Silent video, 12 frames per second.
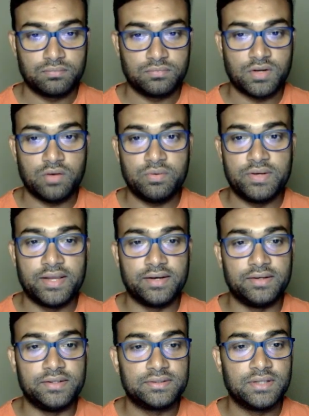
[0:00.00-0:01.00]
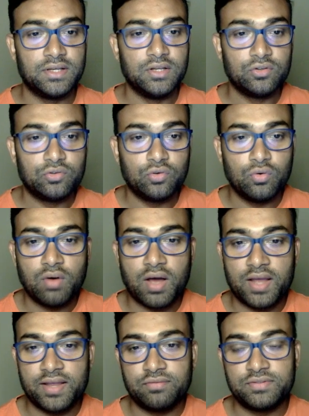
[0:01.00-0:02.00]
Now here it is. So
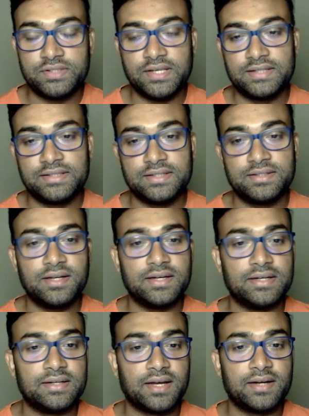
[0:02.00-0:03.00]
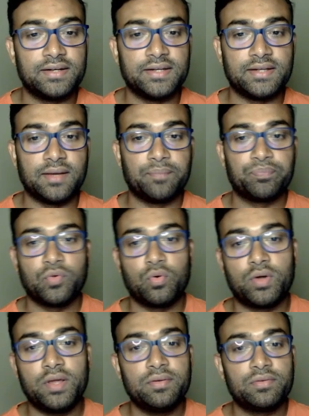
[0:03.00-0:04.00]
I have selected the entire data.
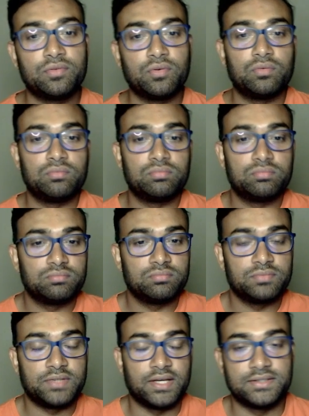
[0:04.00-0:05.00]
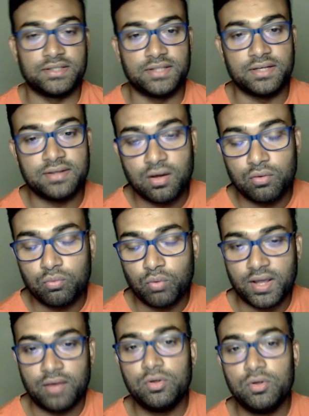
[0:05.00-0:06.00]
Okay, so here is the data. Now
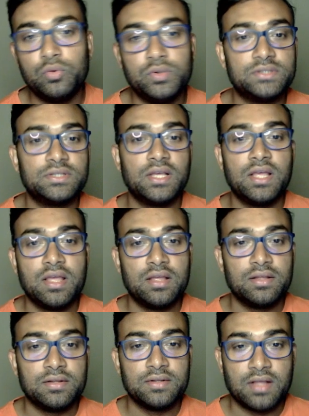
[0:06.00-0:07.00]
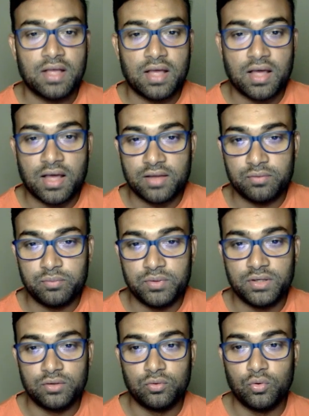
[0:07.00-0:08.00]
what I will do is, I
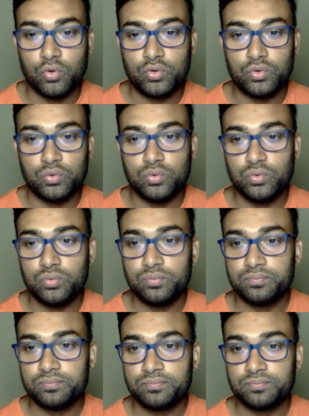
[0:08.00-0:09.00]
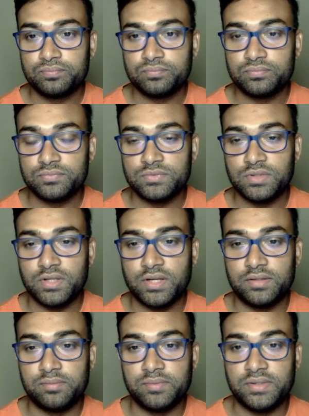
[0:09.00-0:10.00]
will go to,
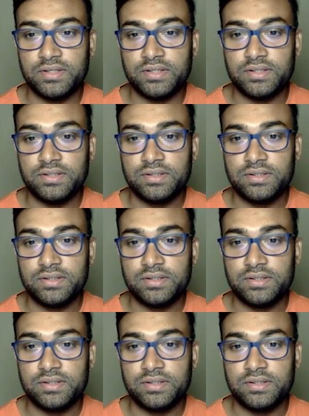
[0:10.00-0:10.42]
let me